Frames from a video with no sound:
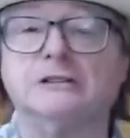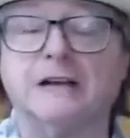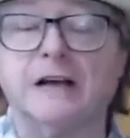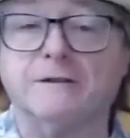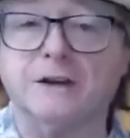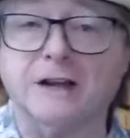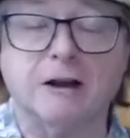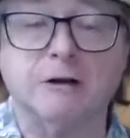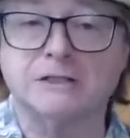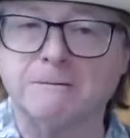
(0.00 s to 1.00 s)
They're kind of fun. I
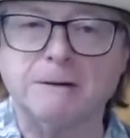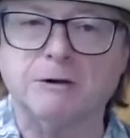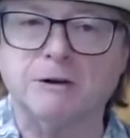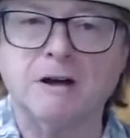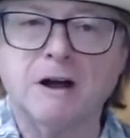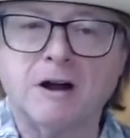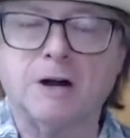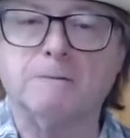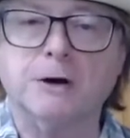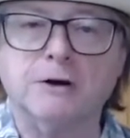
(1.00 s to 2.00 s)
know some people
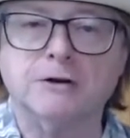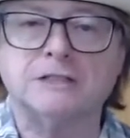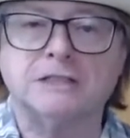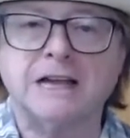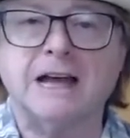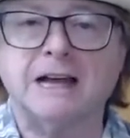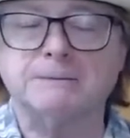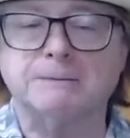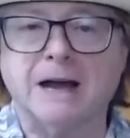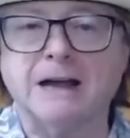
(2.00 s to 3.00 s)
are opposed to tags,
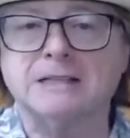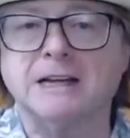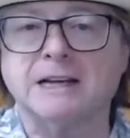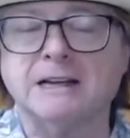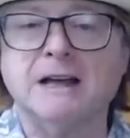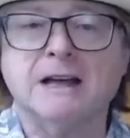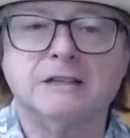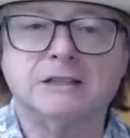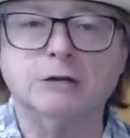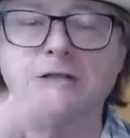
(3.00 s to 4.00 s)
but I say
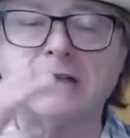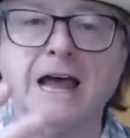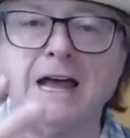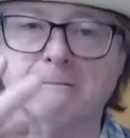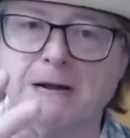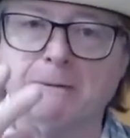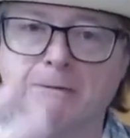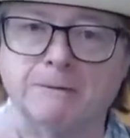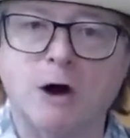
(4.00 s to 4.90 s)
2 tag minimum.